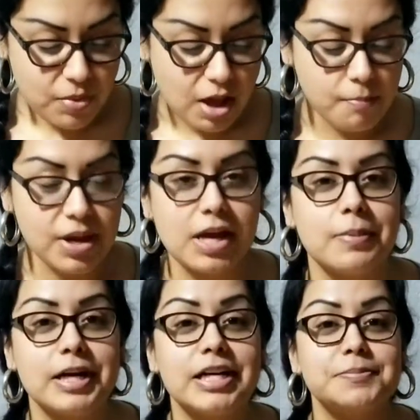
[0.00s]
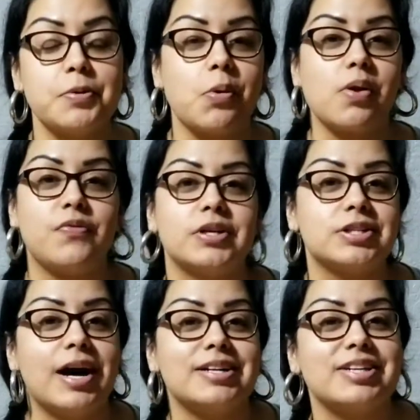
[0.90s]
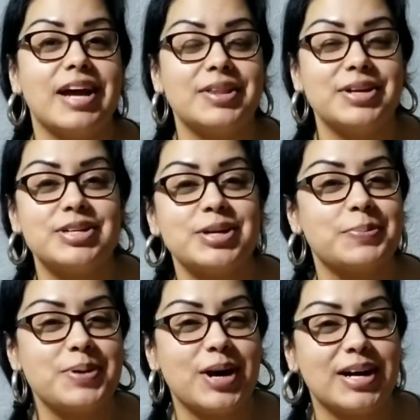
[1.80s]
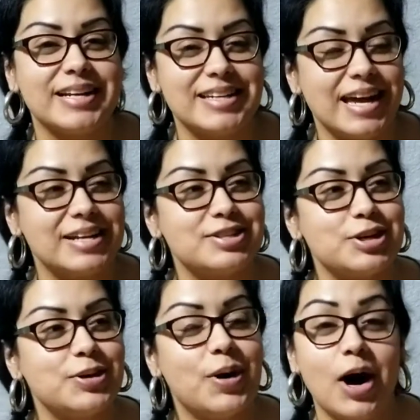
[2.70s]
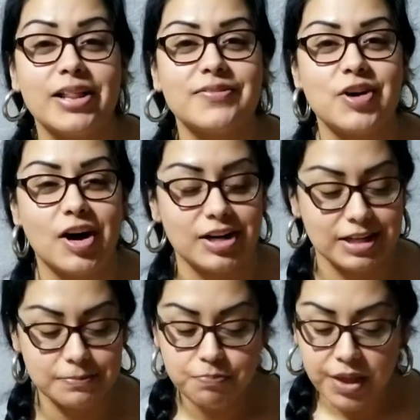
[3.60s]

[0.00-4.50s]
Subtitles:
Me and my husband, when we first got together, he took me on a date to Olive Garden.